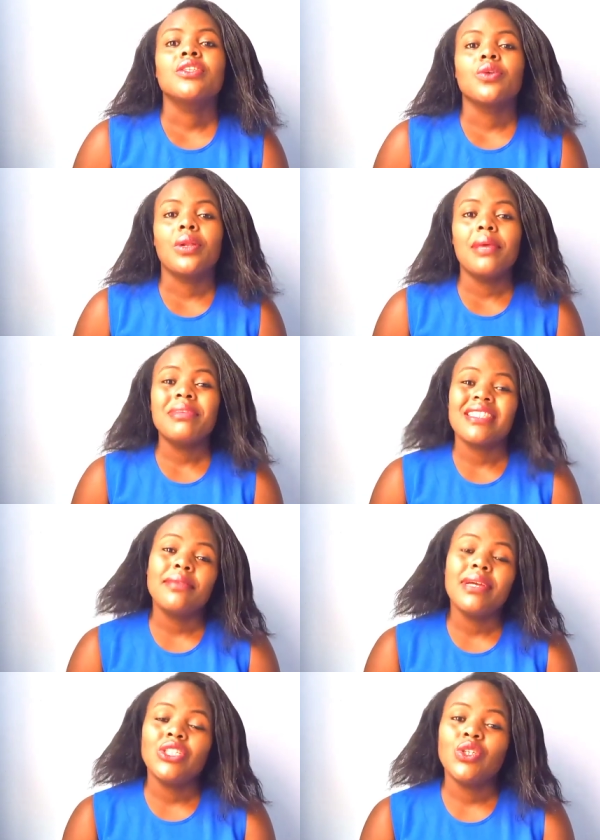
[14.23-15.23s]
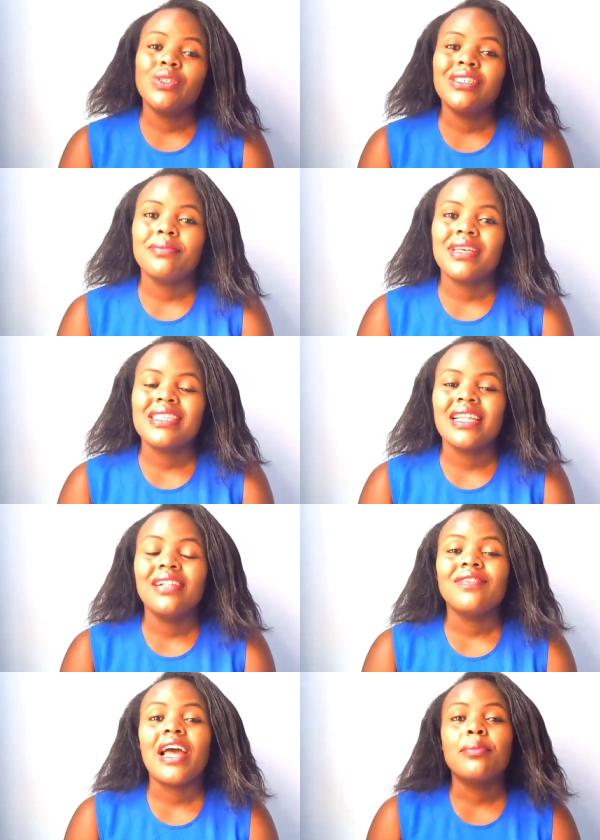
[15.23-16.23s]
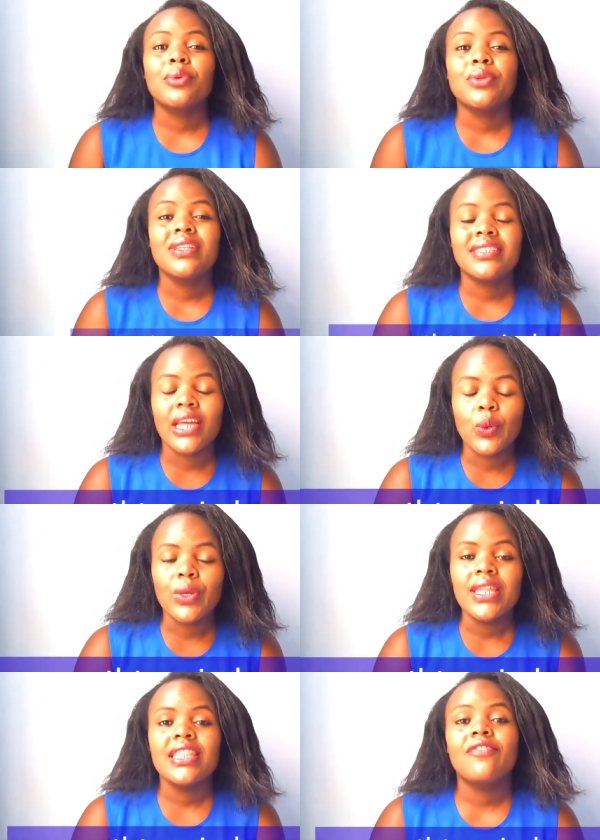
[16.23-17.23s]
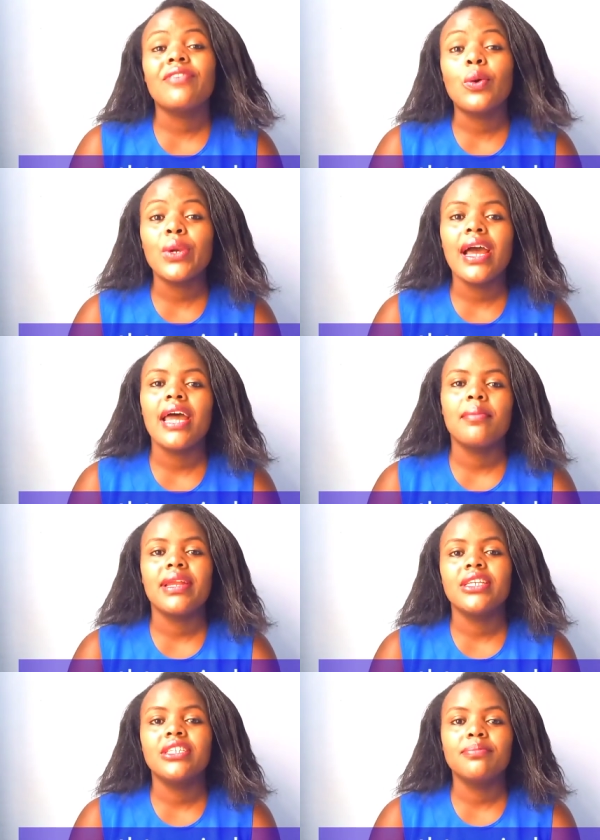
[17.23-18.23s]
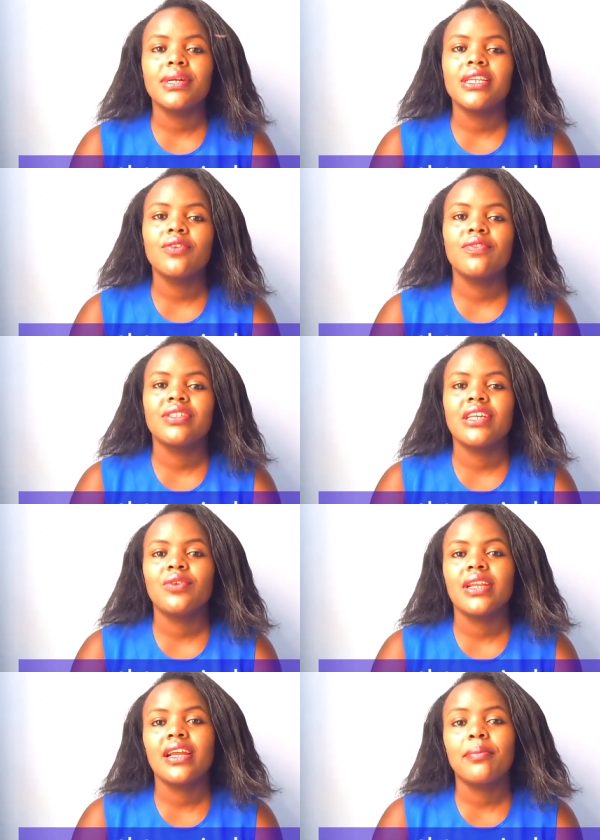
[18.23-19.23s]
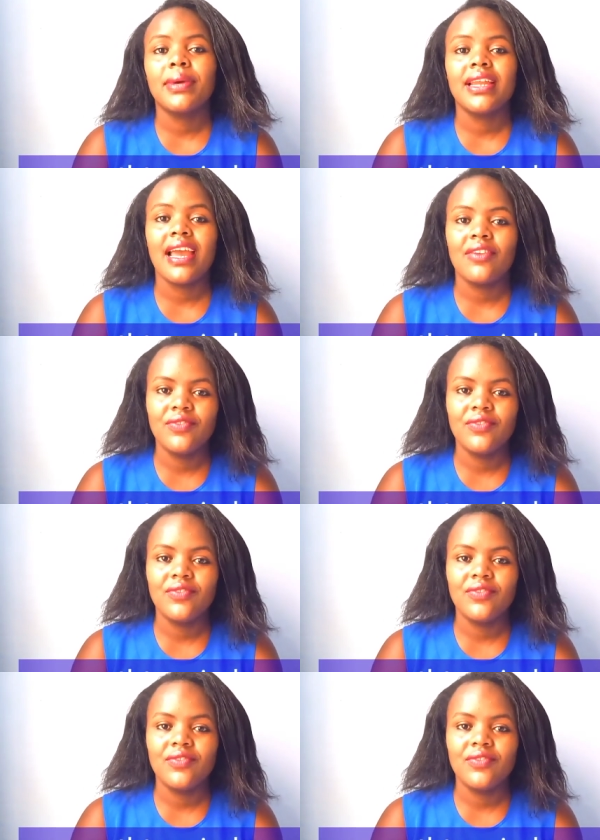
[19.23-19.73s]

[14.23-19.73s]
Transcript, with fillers: so let me start by introducing myself i'm ruth tanui the founder and managing partner of ruth tanui and company